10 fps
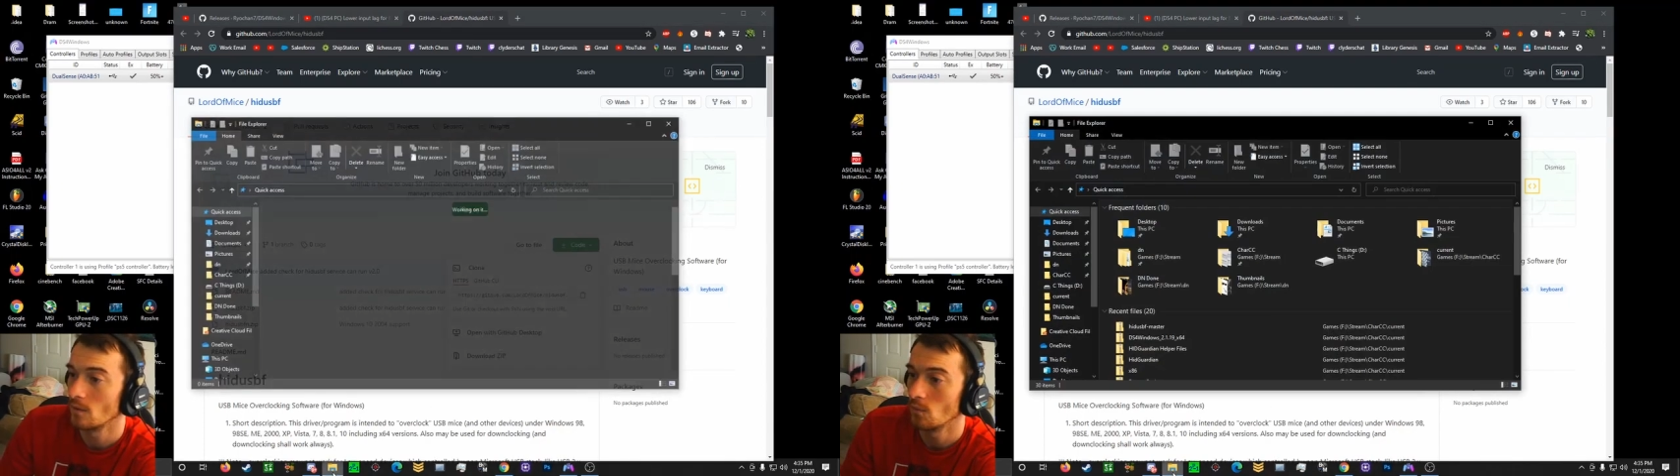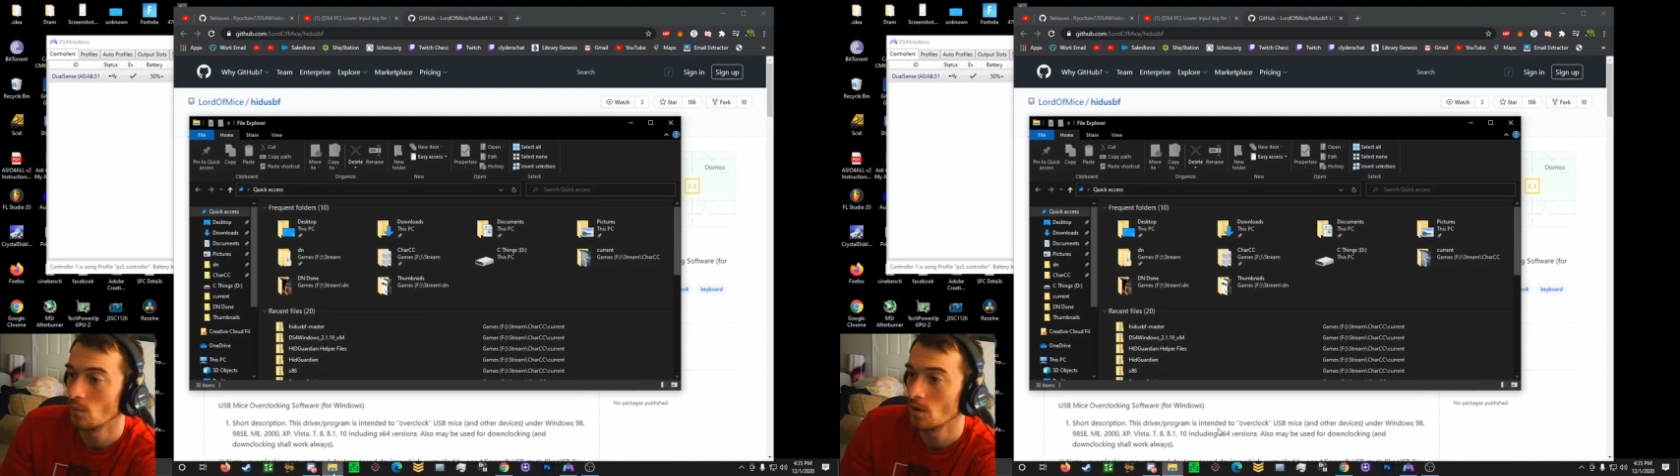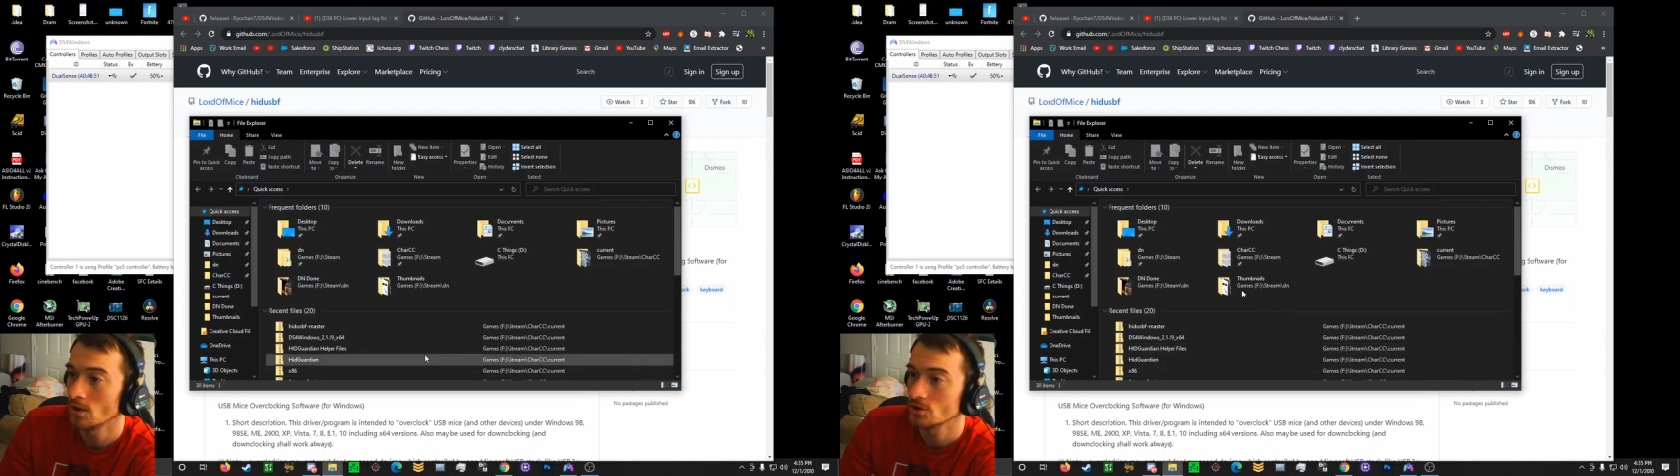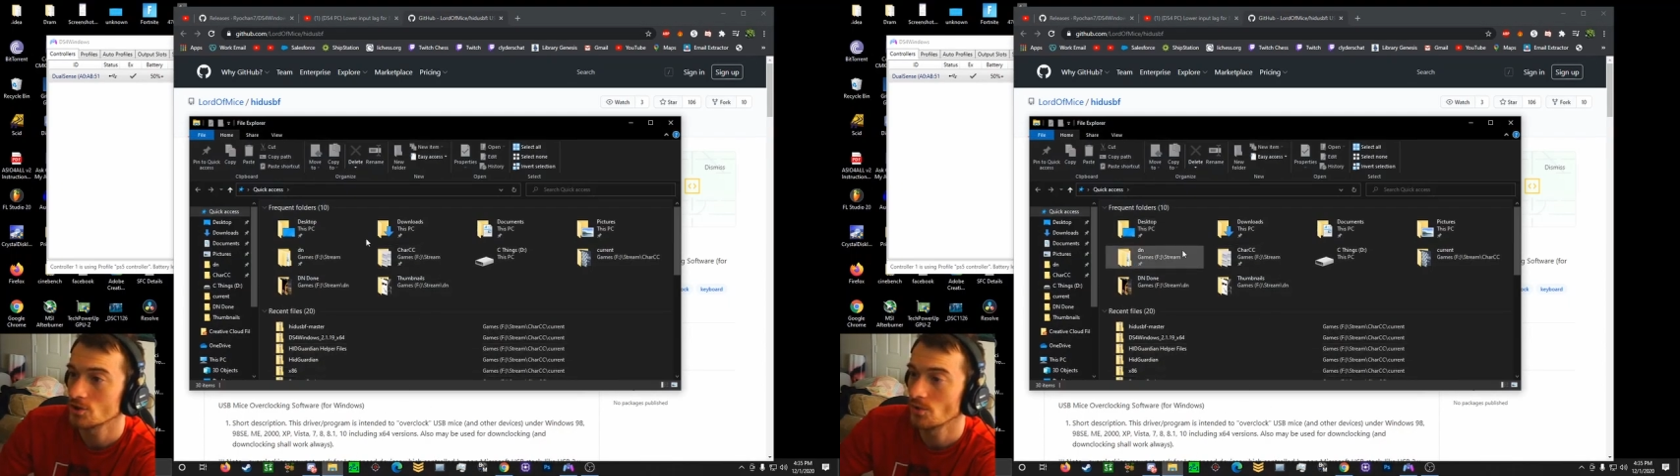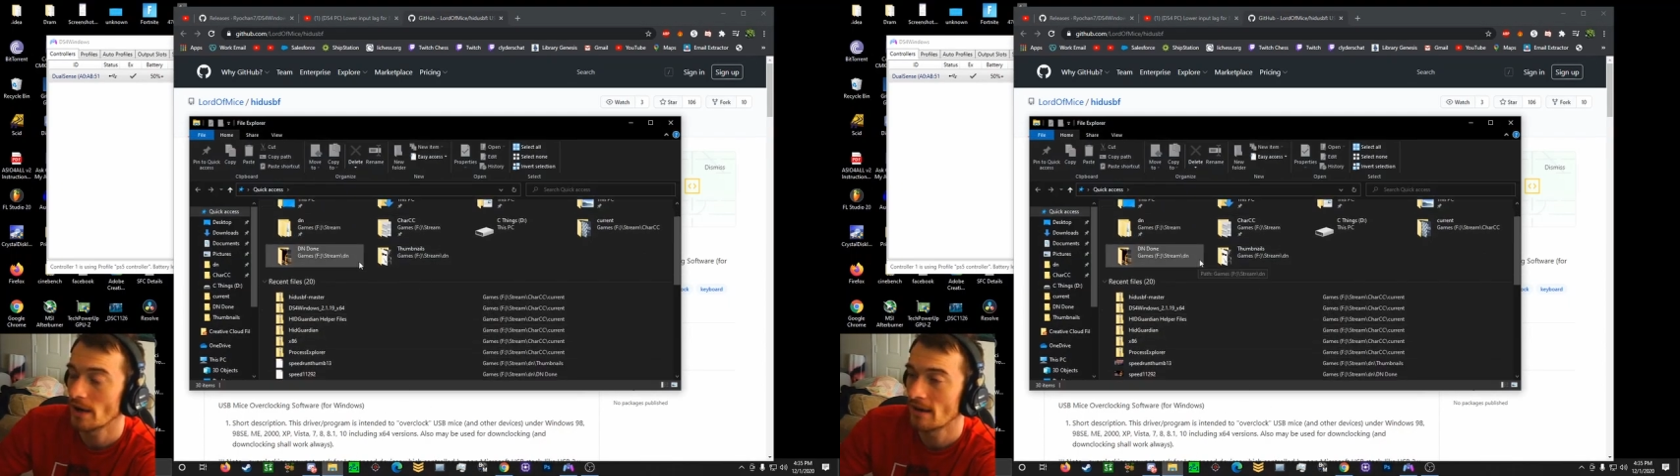once you
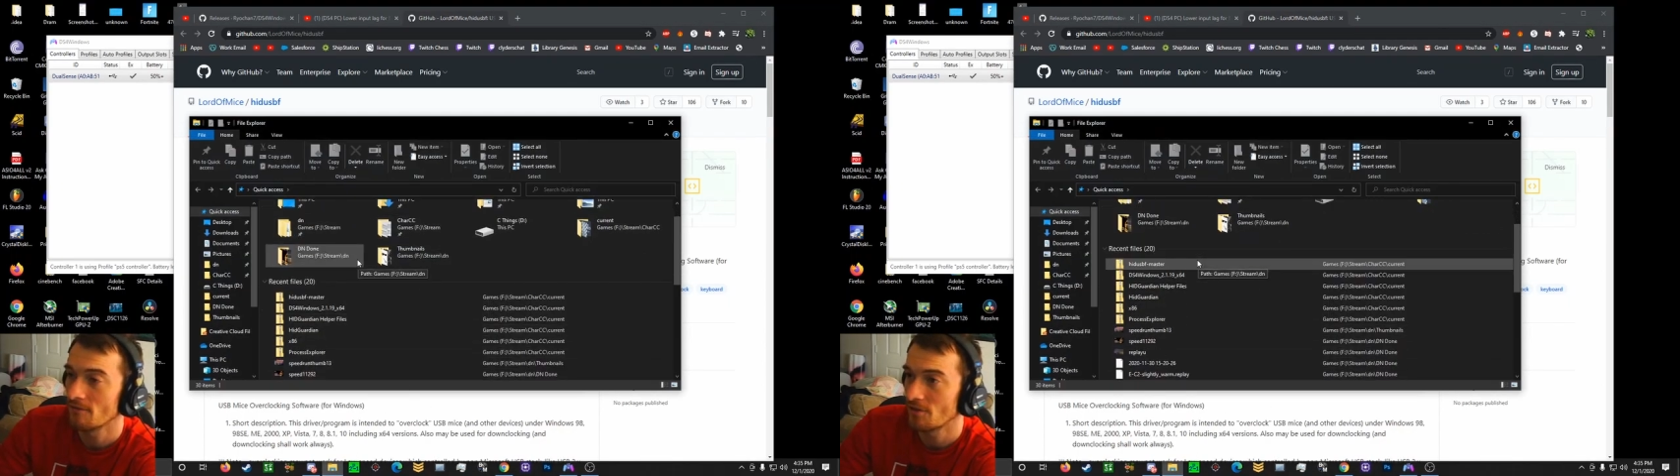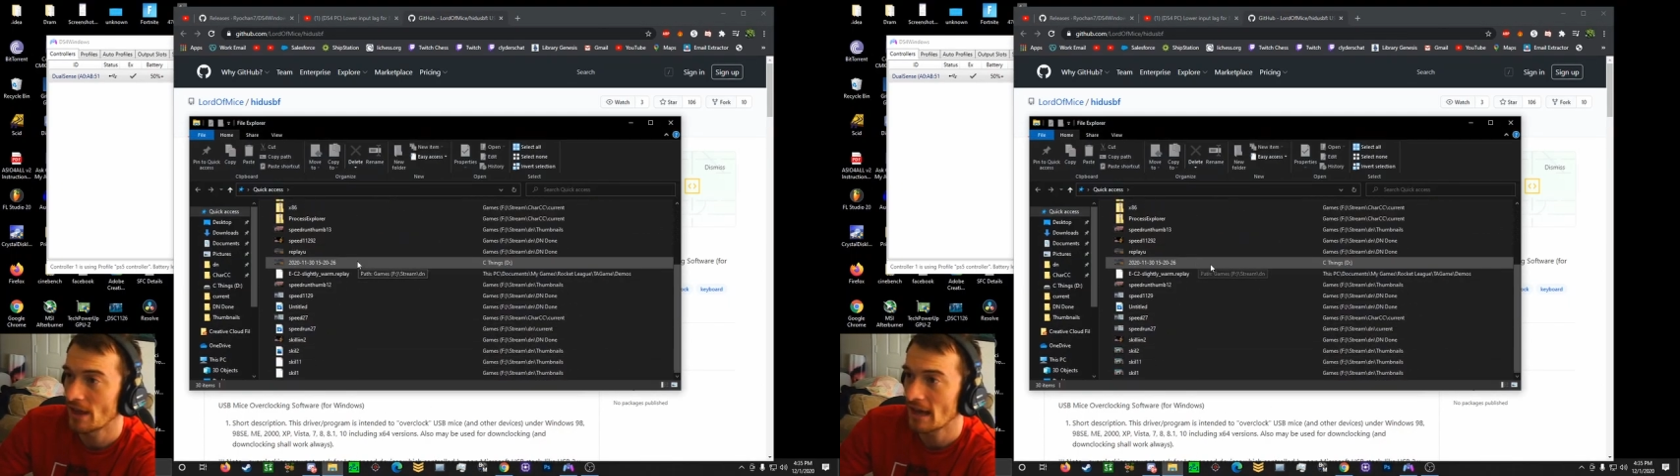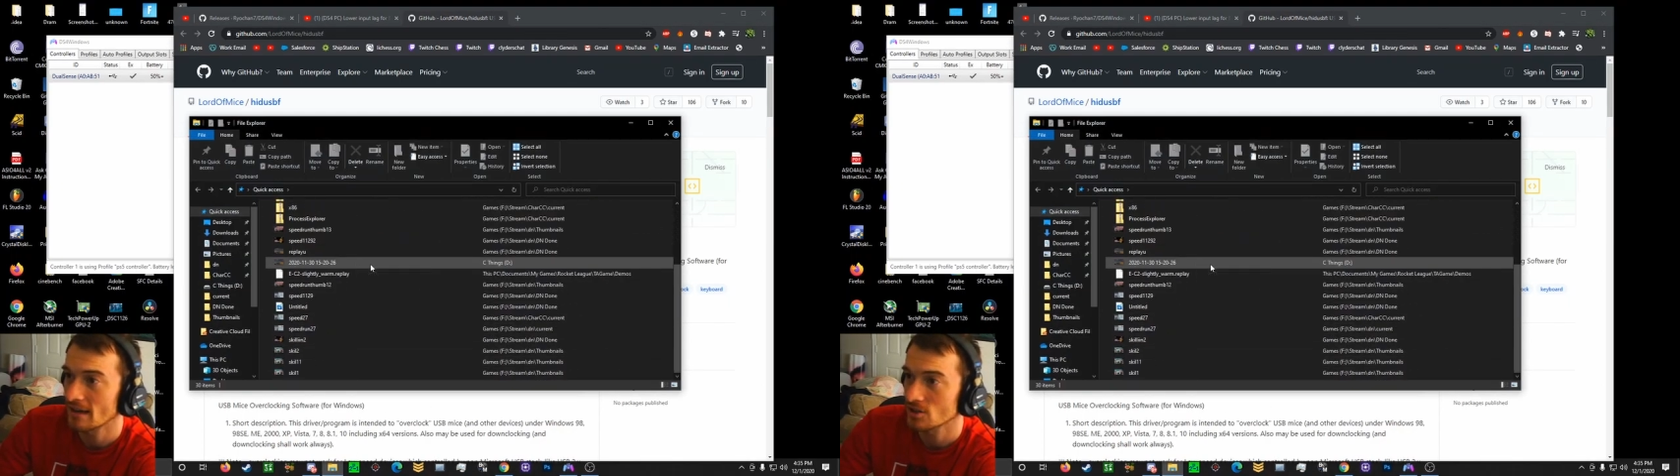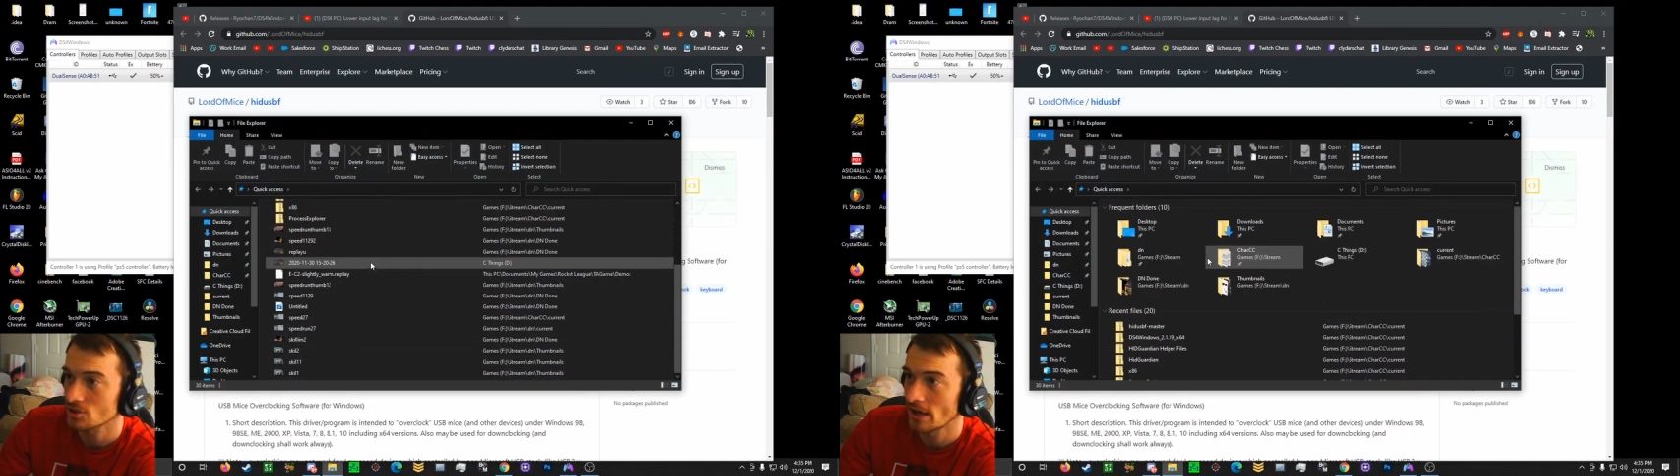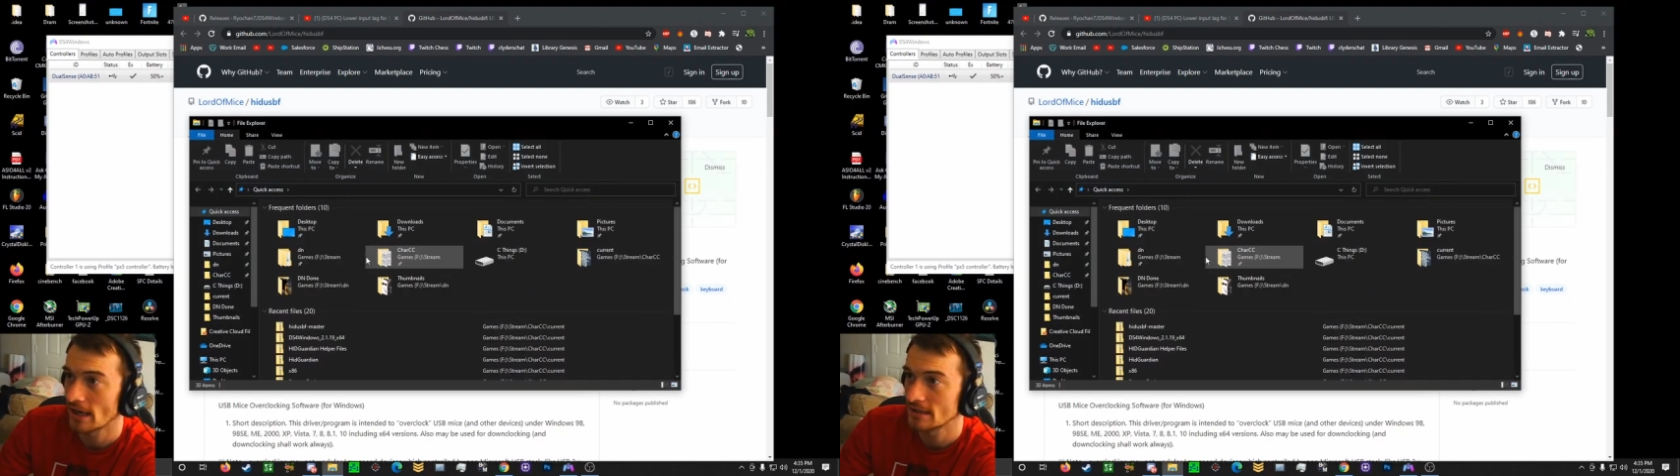have that
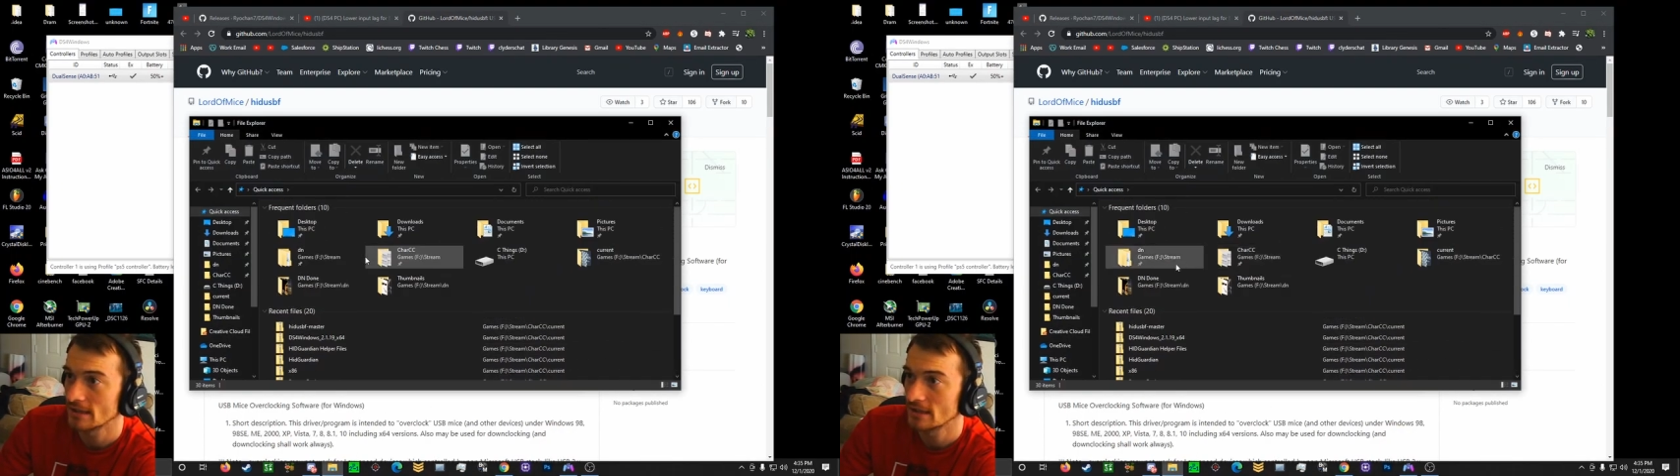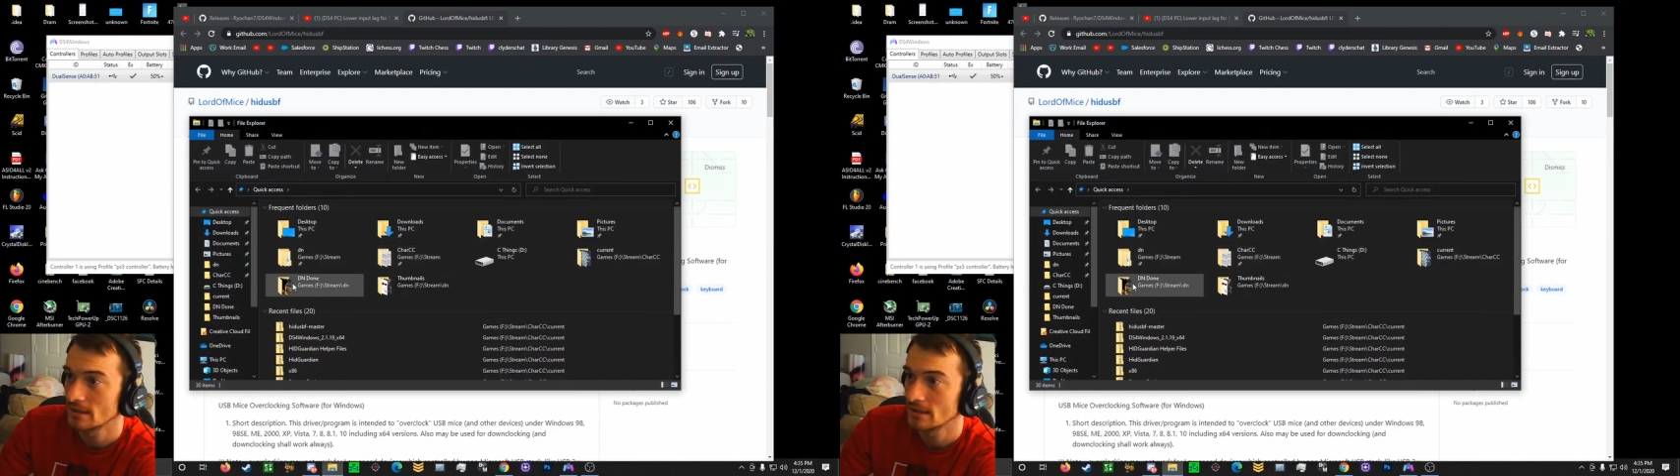extracted,